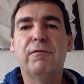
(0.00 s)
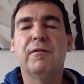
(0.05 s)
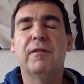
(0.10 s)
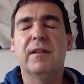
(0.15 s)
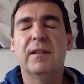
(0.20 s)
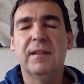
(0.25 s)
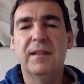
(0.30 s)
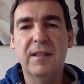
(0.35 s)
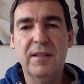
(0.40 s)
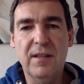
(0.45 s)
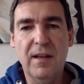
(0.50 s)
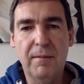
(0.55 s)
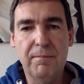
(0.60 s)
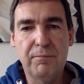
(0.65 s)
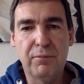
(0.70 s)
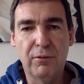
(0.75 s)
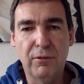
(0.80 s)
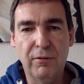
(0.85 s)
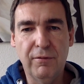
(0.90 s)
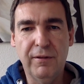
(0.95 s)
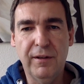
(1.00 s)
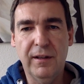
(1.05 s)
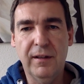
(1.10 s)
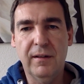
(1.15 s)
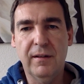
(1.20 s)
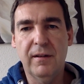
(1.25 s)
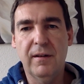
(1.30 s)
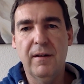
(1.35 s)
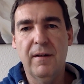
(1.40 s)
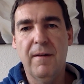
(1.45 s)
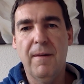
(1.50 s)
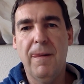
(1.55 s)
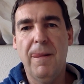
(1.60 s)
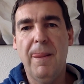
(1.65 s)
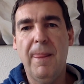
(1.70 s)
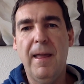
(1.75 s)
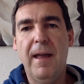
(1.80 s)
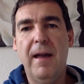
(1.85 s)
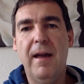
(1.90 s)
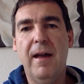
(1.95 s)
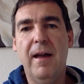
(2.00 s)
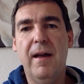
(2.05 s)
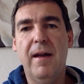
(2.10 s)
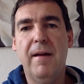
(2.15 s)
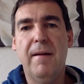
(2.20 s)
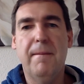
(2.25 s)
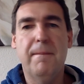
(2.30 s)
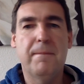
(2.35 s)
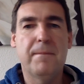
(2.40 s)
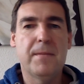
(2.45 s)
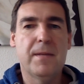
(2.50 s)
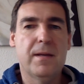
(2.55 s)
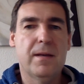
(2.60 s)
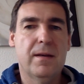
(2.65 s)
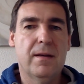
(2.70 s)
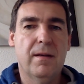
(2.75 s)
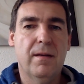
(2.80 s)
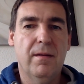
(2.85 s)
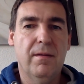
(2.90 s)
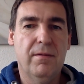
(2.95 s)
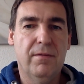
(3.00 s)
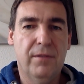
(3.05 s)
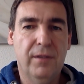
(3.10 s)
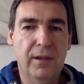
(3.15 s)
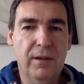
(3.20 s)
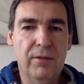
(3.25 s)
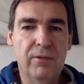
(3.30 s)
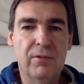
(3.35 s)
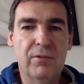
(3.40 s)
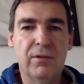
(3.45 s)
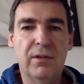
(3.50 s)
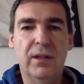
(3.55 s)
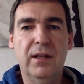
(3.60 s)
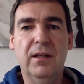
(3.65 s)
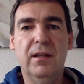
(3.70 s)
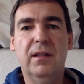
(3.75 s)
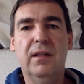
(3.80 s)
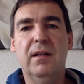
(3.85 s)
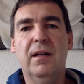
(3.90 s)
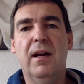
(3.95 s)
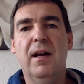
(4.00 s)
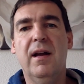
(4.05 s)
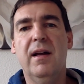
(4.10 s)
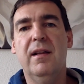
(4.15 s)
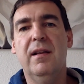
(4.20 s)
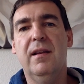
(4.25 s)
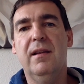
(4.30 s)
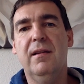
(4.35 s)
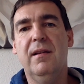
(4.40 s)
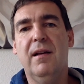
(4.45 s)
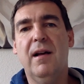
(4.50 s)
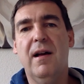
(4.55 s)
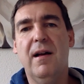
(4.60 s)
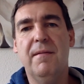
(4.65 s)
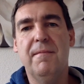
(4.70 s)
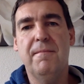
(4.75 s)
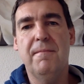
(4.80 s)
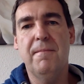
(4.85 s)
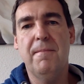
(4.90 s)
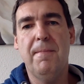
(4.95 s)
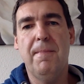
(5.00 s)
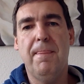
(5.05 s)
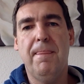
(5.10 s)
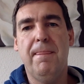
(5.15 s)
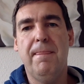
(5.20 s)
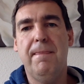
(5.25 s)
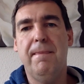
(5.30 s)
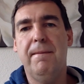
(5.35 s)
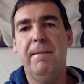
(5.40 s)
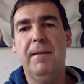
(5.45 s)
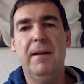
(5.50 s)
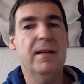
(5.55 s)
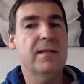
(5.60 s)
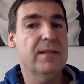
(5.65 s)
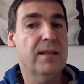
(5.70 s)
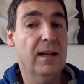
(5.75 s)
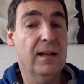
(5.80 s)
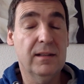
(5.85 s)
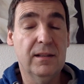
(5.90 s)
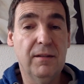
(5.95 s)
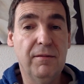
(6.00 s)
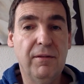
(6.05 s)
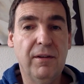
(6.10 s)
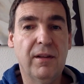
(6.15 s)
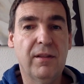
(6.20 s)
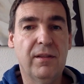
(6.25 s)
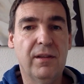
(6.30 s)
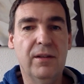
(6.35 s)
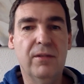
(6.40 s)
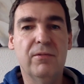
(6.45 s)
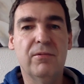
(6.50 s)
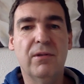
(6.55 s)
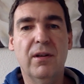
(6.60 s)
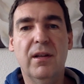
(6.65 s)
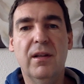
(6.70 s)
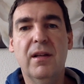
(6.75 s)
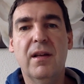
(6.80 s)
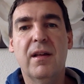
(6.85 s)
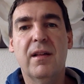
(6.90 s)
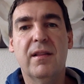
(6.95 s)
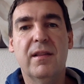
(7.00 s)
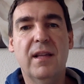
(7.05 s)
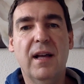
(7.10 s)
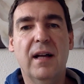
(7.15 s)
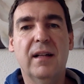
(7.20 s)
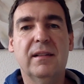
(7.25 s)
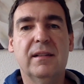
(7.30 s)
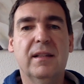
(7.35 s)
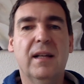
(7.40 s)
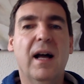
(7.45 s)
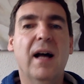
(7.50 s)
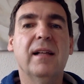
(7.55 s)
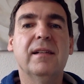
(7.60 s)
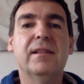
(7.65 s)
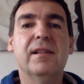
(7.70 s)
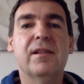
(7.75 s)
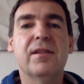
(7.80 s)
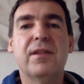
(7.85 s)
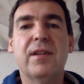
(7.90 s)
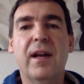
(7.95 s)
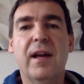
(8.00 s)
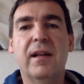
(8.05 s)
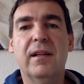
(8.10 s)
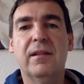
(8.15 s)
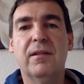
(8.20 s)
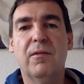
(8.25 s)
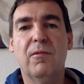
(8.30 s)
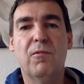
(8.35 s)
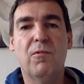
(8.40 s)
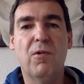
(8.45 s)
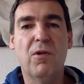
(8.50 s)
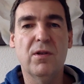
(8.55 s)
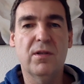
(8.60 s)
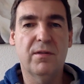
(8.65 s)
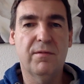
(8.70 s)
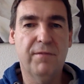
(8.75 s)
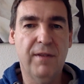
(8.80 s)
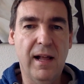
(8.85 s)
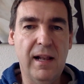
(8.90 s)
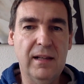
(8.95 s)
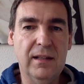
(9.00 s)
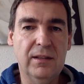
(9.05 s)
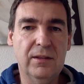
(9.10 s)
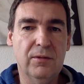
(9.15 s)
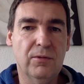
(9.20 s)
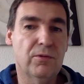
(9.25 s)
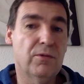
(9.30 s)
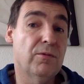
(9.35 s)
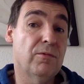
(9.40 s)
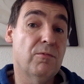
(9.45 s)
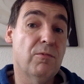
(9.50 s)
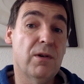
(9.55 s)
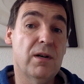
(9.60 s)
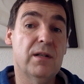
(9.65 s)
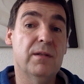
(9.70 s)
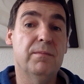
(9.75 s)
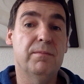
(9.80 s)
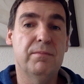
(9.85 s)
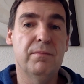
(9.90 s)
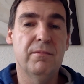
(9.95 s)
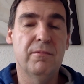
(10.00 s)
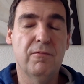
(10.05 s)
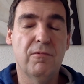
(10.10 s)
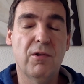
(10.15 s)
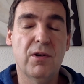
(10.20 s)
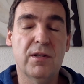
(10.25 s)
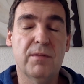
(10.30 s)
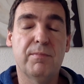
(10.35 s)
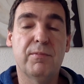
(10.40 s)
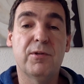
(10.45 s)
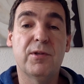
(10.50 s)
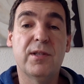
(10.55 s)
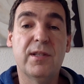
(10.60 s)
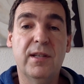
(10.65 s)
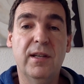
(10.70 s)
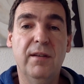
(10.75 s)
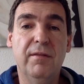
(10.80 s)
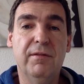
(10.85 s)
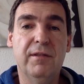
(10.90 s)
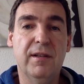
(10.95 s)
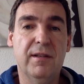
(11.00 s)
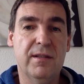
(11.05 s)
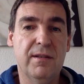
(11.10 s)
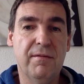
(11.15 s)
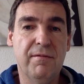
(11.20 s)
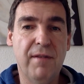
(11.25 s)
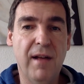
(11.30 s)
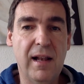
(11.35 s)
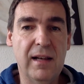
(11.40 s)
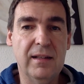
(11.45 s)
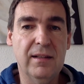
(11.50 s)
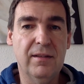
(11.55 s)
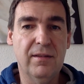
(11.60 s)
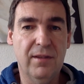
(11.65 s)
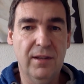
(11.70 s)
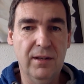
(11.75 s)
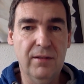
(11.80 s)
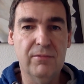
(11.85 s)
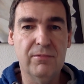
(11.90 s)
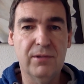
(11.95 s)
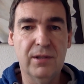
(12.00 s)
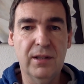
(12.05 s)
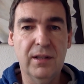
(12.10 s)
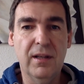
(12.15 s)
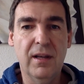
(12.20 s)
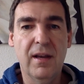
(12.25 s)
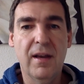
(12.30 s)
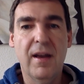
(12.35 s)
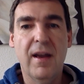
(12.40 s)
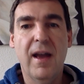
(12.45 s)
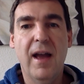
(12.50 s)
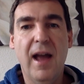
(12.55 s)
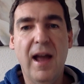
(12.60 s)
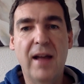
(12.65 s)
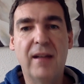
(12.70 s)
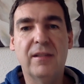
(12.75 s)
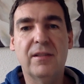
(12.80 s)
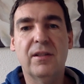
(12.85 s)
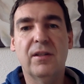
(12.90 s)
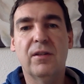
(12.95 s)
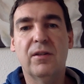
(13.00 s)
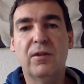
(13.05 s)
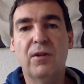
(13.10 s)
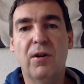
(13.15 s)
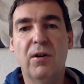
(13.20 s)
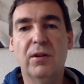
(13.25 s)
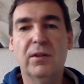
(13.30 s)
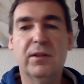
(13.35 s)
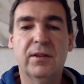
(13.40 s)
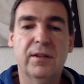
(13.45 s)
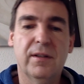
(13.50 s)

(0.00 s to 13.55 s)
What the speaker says: disapproving a theory, a scientific theory that until then was valid or was perceived as a valid theory and got